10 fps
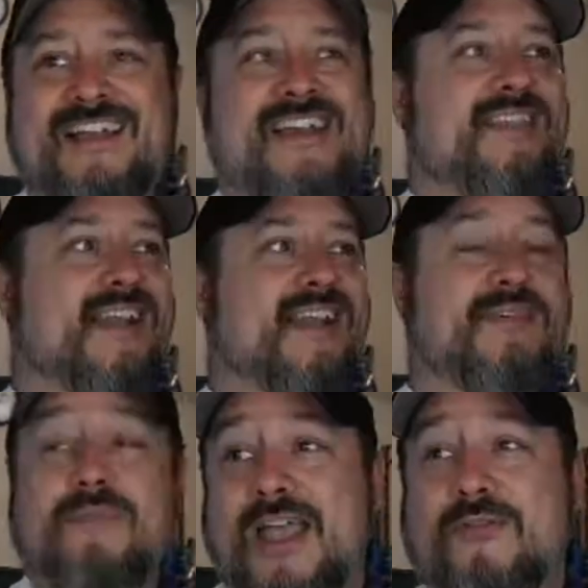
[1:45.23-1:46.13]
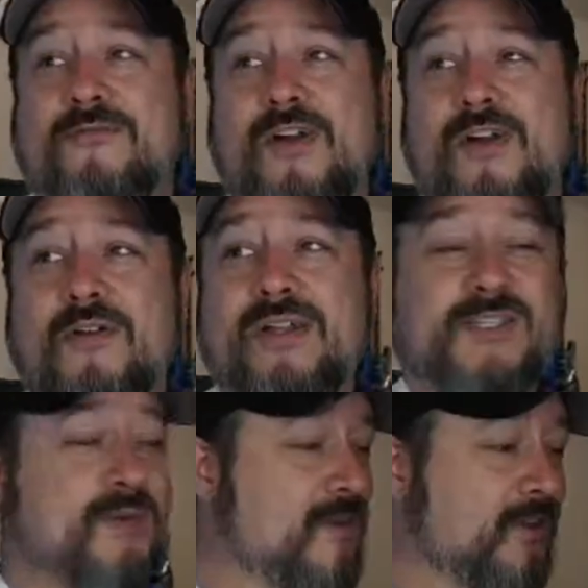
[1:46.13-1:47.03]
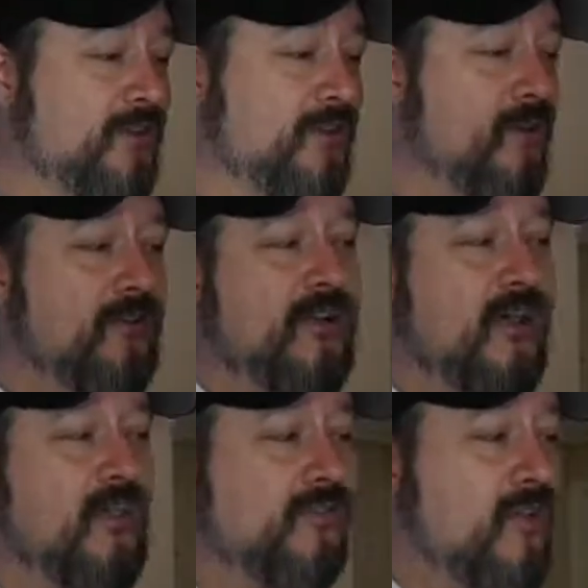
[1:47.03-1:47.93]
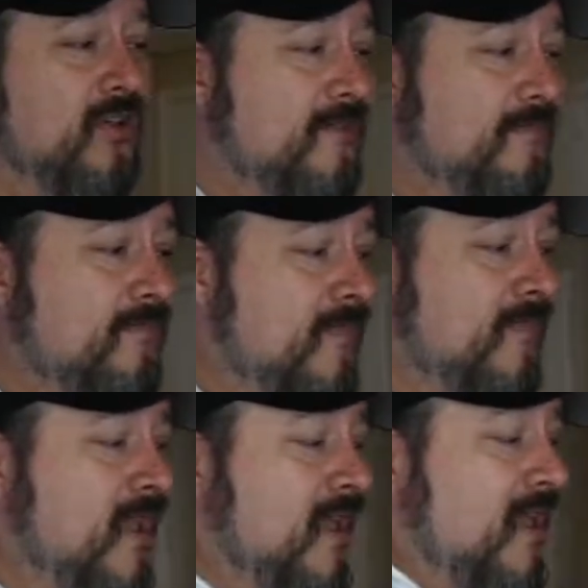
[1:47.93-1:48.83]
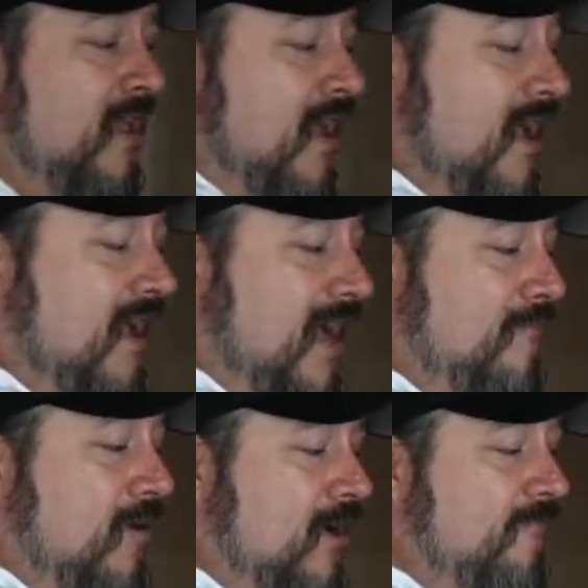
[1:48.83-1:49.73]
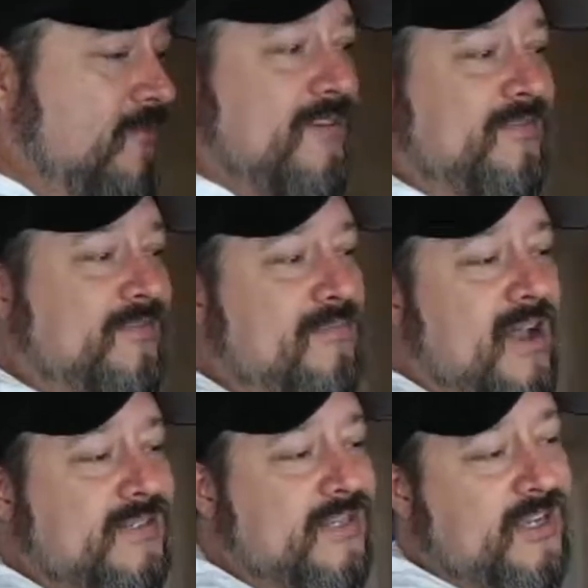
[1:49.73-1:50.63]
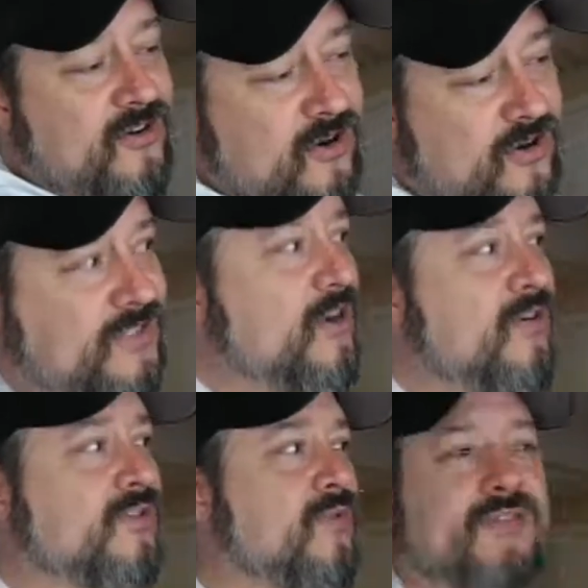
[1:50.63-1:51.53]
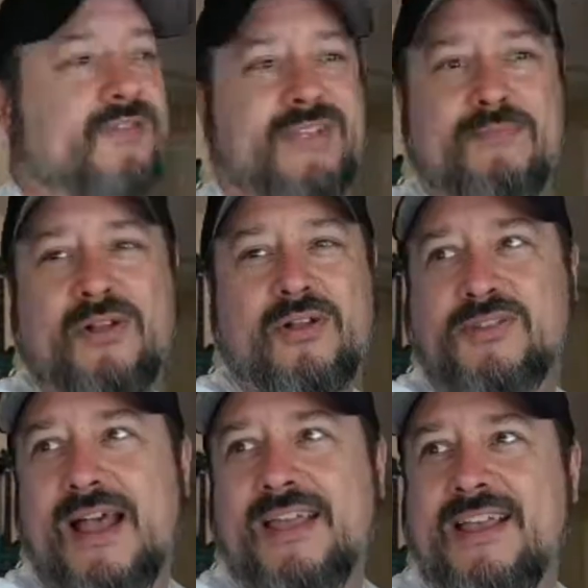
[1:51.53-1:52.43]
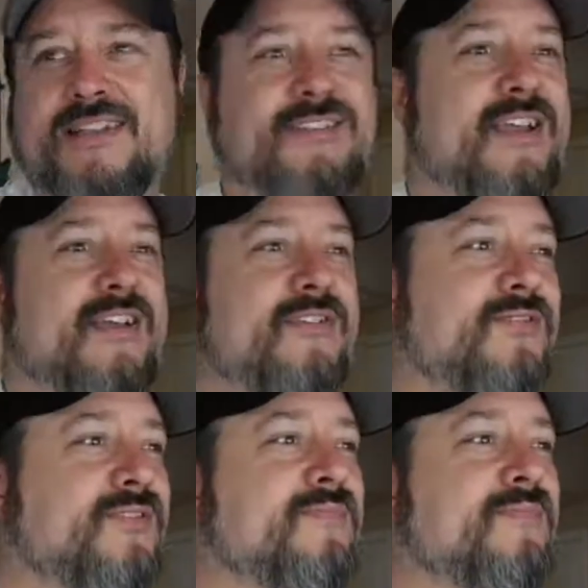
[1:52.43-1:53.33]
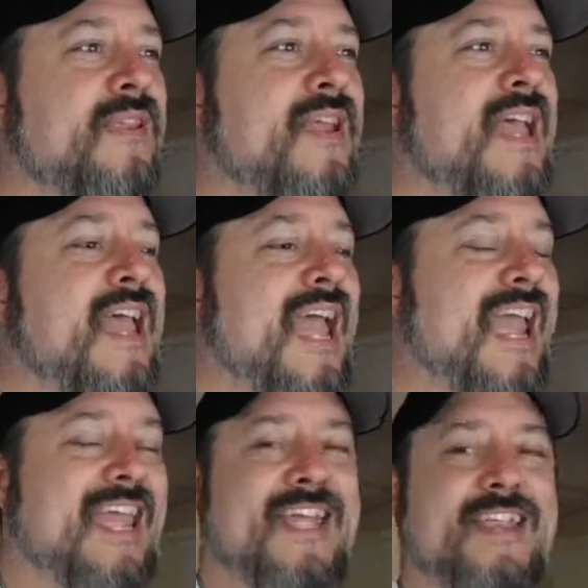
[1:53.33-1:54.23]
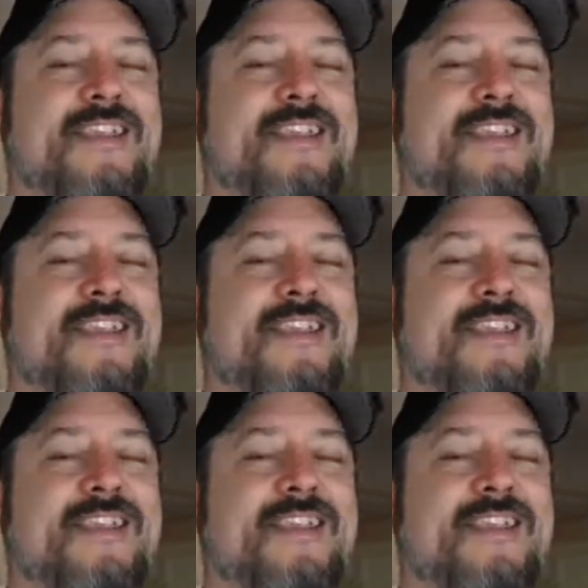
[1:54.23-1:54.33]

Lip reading: That is a microphone that I spent about $200 on. I bought it for 50 bucks at Guitar Center. It was one of those impulse buy kind of sales. And,